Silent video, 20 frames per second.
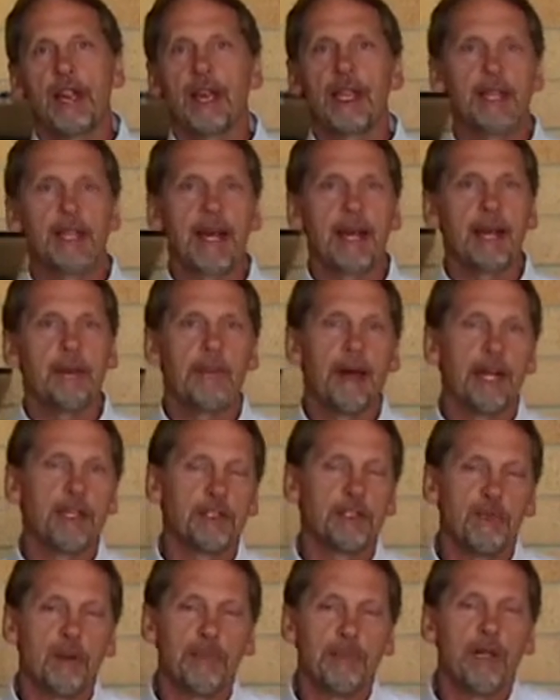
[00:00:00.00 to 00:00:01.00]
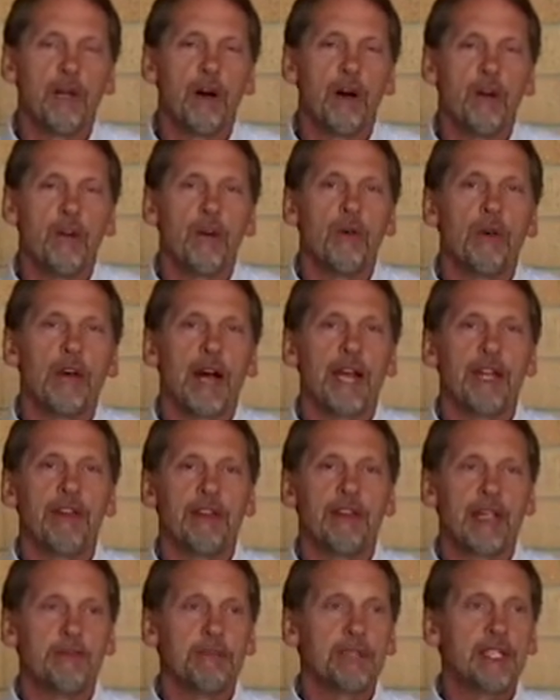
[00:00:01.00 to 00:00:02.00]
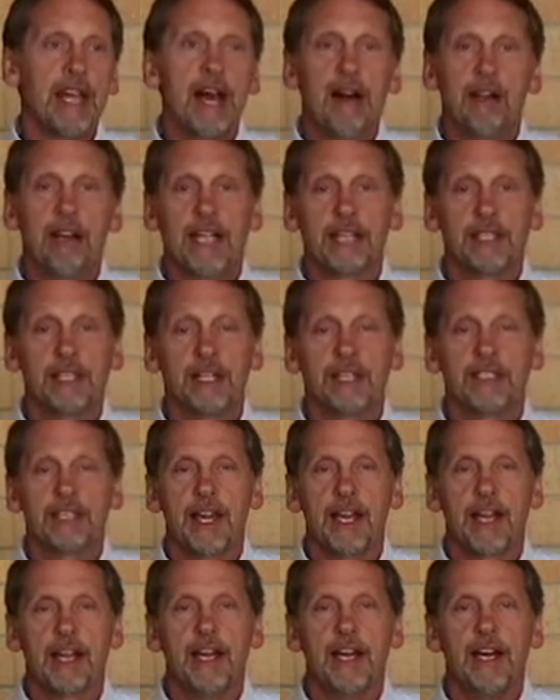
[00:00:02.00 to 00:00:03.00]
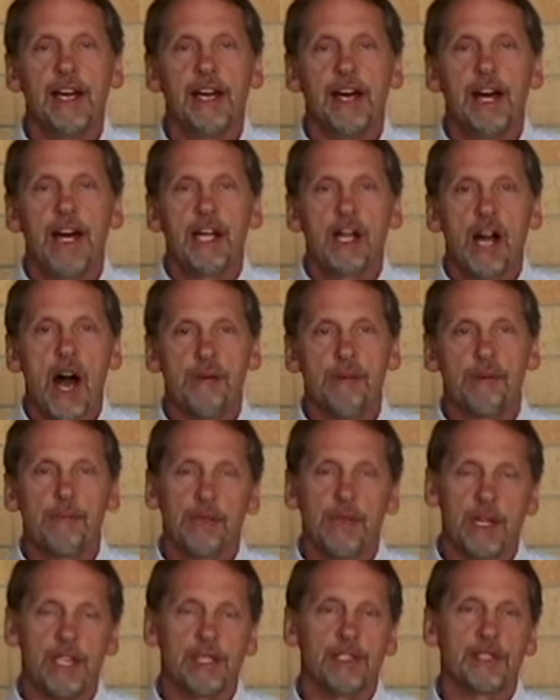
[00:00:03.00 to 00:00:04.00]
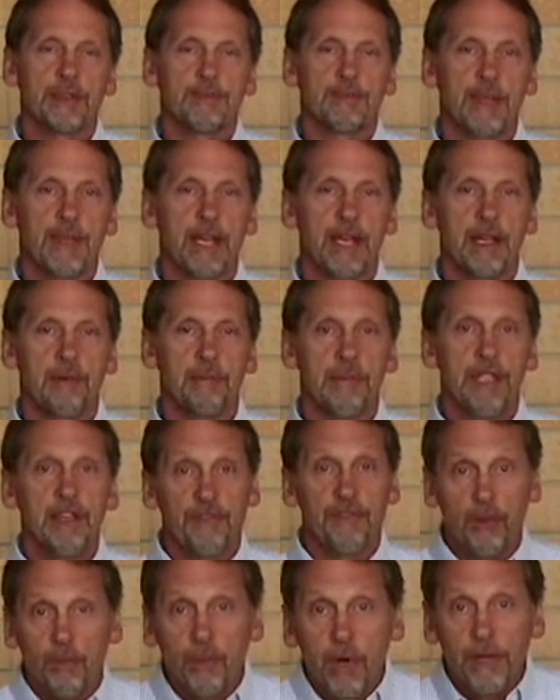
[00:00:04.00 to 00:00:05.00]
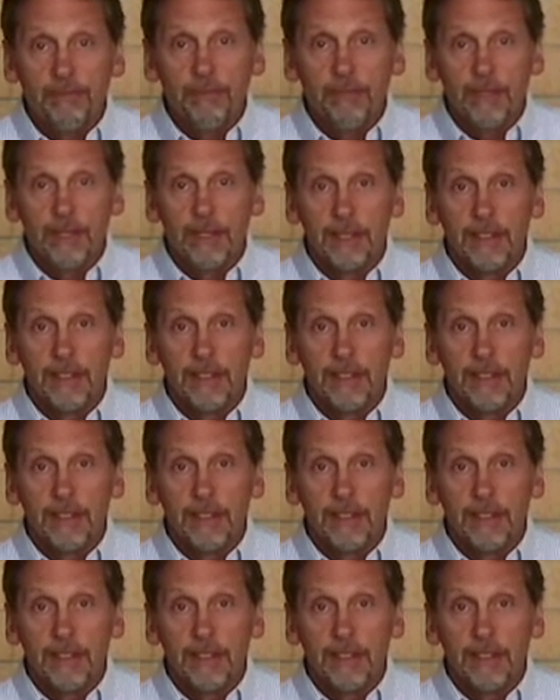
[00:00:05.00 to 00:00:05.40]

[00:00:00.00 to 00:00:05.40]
I'd imagine we'd be called all kind of names. And now, like I said, it's kind of commonplace. And me, for one,